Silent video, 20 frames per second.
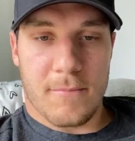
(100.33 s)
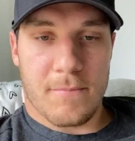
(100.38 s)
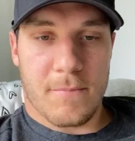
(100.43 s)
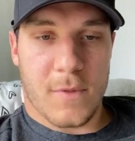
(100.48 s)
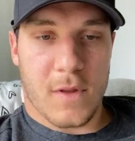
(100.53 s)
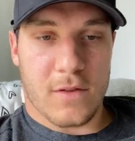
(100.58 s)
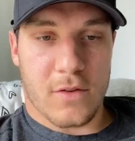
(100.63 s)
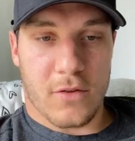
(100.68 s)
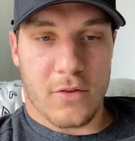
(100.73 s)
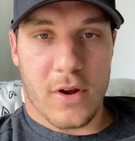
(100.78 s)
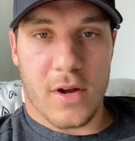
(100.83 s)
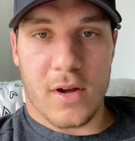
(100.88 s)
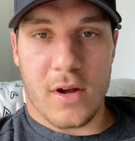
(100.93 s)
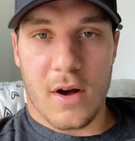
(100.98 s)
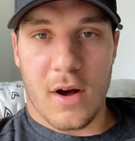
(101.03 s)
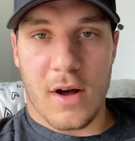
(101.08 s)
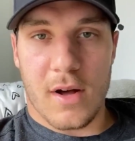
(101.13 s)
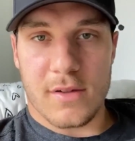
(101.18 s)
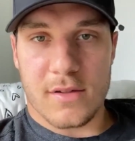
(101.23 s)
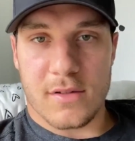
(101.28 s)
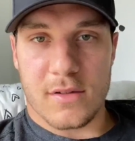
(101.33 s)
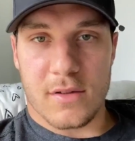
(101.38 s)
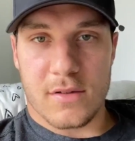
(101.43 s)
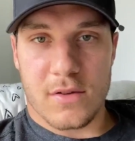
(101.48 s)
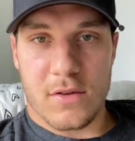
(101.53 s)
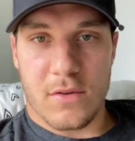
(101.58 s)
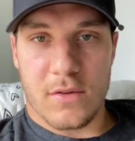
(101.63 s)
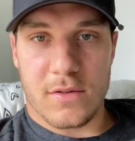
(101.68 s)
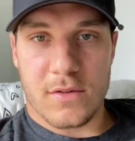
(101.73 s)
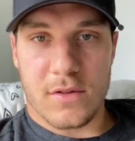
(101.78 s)
It's a great cause, and it's
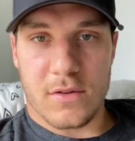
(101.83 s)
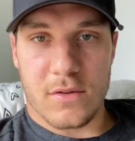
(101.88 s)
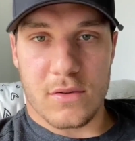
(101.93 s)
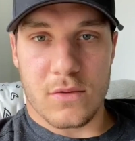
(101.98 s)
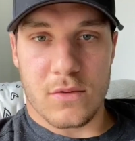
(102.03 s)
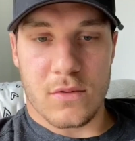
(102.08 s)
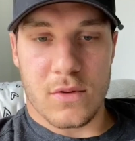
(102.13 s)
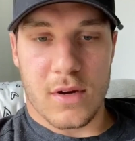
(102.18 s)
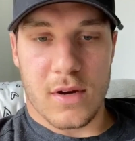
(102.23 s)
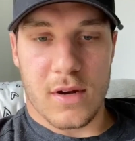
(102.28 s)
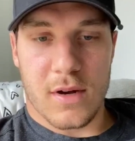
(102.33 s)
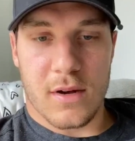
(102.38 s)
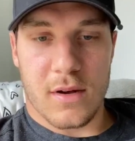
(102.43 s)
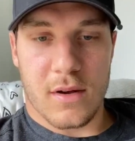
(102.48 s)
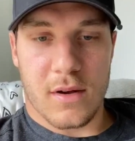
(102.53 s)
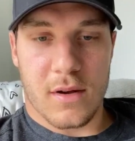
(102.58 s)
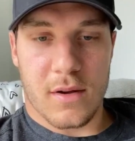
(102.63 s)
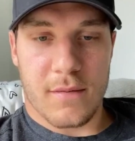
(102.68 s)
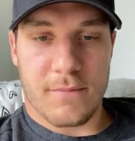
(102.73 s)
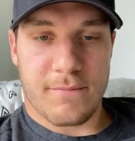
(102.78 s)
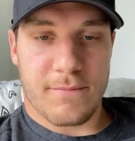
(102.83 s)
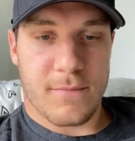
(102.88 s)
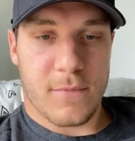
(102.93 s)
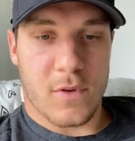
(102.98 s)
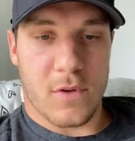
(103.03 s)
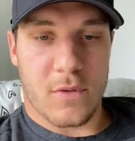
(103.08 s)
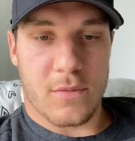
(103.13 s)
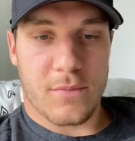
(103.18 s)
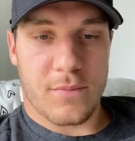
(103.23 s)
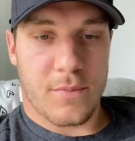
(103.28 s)
going to
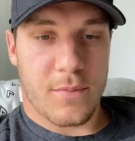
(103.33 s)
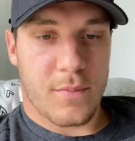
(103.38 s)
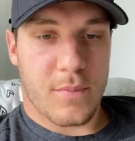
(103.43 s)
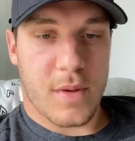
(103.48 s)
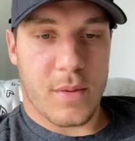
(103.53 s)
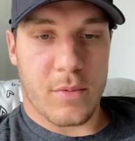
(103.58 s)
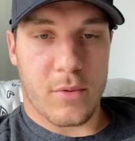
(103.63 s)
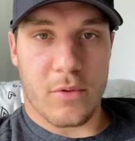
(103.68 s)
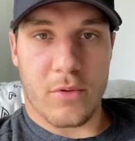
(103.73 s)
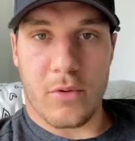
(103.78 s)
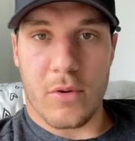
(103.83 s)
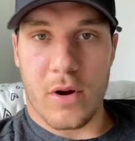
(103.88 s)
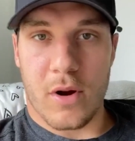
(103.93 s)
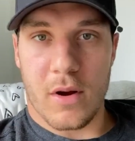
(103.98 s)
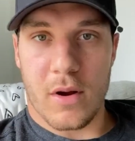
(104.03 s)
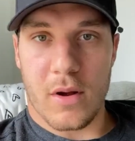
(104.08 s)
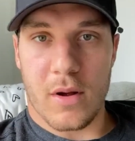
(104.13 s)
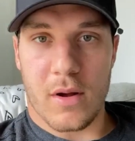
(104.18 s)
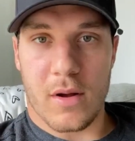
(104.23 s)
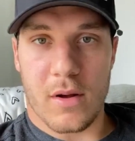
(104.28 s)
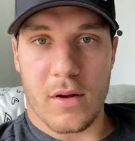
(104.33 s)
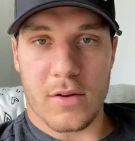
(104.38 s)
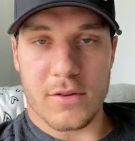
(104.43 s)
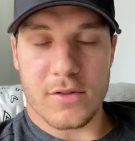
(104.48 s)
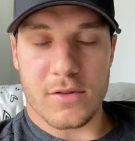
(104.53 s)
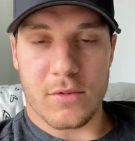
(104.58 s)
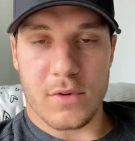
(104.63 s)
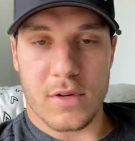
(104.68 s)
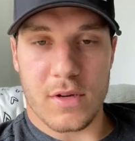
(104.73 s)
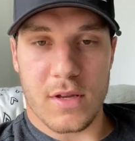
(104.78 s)
people who are
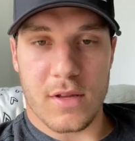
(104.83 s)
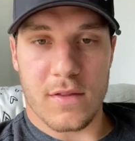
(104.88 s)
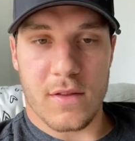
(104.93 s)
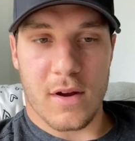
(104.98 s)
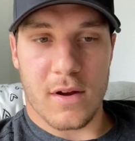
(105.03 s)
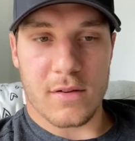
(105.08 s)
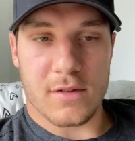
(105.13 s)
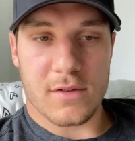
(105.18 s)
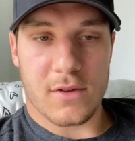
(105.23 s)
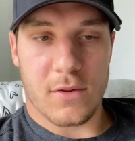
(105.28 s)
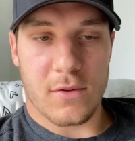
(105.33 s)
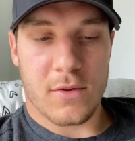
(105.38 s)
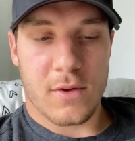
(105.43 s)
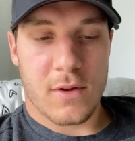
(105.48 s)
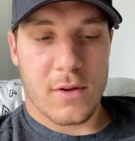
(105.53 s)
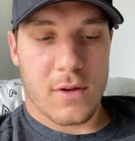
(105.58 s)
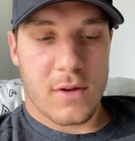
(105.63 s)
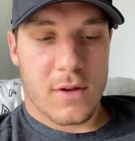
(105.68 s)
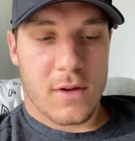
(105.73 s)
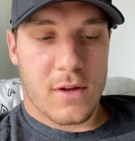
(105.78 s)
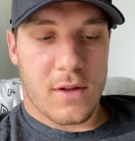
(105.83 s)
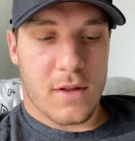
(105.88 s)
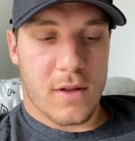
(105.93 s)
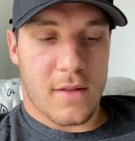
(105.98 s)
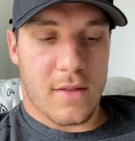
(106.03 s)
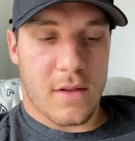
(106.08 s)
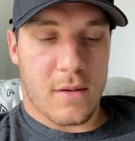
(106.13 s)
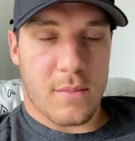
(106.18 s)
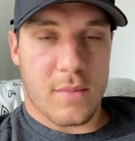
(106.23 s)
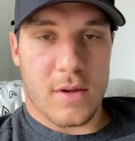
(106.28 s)
also in need there. So
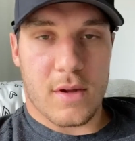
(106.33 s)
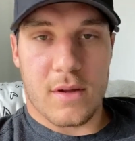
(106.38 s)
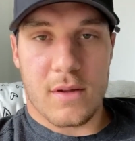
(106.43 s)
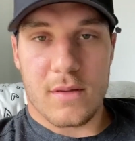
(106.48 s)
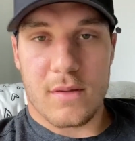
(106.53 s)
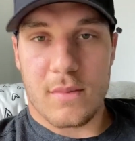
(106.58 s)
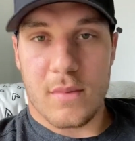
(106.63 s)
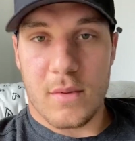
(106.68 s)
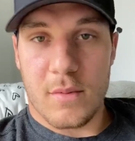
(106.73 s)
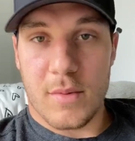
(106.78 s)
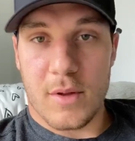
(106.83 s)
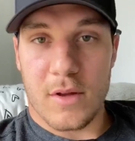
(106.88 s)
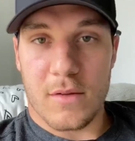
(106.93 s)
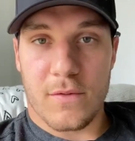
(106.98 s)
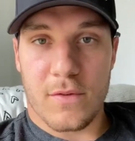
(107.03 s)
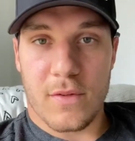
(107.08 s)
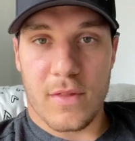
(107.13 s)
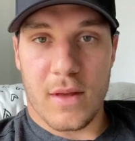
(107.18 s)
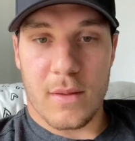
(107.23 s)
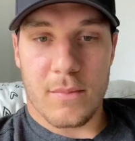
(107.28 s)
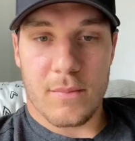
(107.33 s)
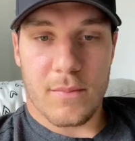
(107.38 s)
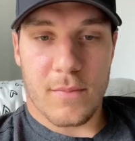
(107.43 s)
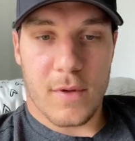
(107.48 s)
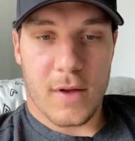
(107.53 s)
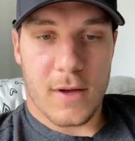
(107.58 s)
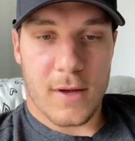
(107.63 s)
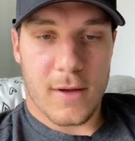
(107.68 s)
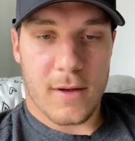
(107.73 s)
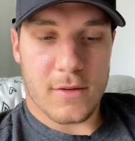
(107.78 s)
that'd be good for them
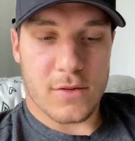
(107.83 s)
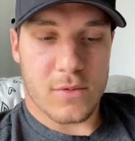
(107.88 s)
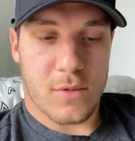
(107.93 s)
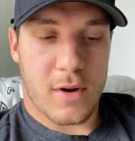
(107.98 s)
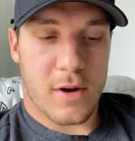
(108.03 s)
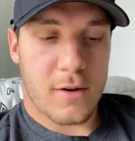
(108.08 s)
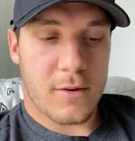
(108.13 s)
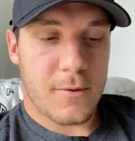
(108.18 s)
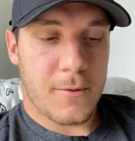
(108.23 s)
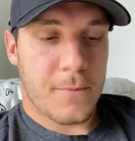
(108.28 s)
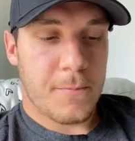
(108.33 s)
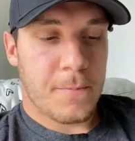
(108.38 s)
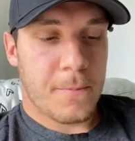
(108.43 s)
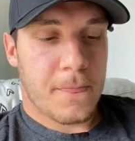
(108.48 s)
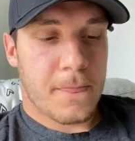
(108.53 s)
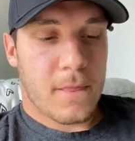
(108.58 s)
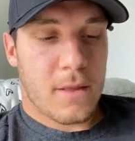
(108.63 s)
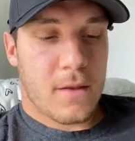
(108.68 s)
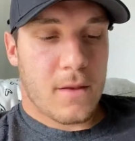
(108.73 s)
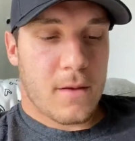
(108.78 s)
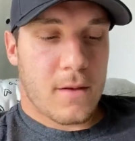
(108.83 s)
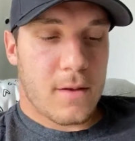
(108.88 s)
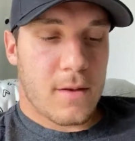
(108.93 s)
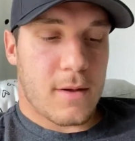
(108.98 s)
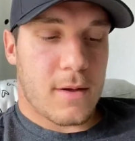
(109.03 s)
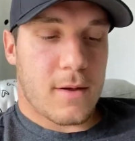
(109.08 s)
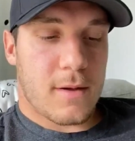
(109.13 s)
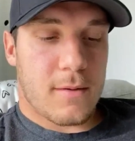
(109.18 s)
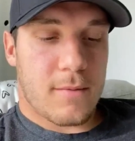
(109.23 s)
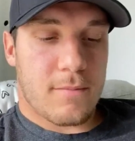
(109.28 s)
as well.
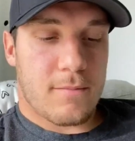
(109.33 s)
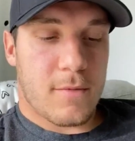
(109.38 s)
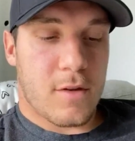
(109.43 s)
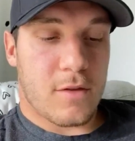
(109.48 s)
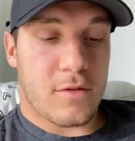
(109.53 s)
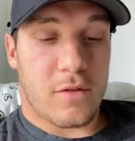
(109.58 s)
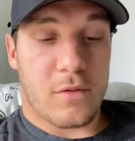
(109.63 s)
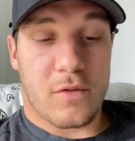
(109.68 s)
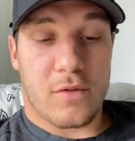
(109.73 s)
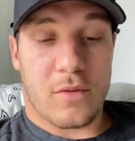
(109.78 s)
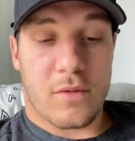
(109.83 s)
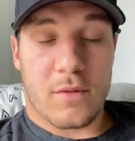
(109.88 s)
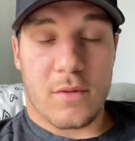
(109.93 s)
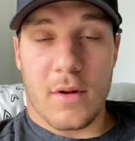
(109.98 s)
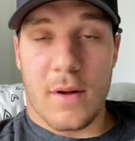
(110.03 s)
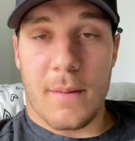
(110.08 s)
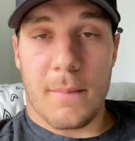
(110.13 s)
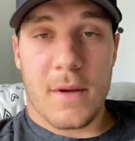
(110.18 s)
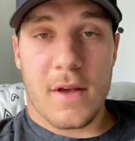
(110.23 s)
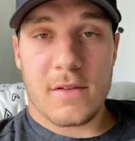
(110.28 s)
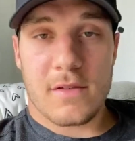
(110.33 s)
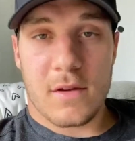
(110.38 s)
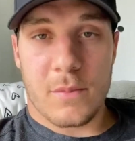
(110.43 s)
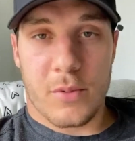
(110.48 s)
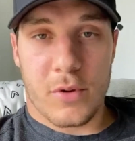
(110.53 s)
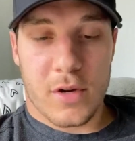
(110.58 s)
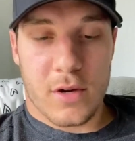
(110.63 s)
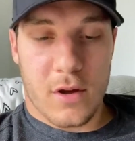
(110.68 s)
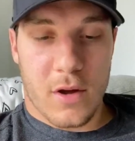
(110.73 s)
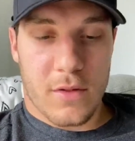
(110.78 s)
This is amazing
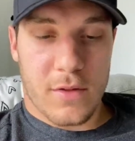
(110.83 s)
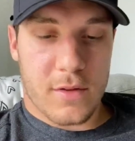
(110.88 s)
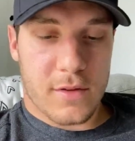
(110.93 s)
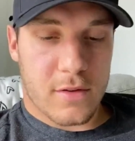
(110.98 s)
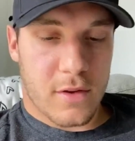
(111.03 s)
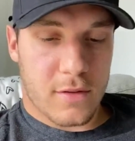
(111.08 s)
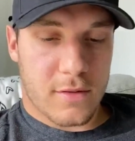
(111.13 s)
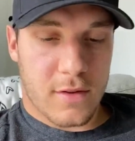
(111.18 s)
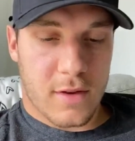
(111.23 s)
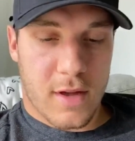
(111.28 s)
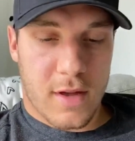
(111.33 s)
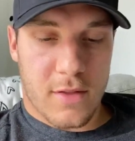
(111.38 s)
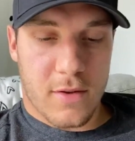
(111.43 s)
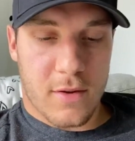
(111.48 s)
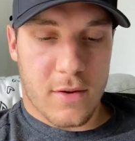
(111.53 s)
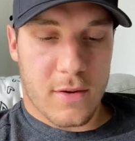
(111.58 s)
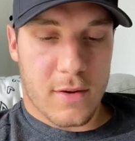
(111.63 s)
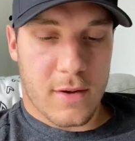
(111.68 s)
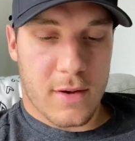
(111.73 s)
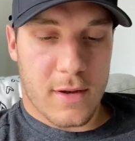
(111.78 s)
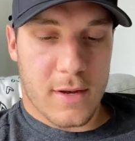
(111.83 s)
putting all this all together.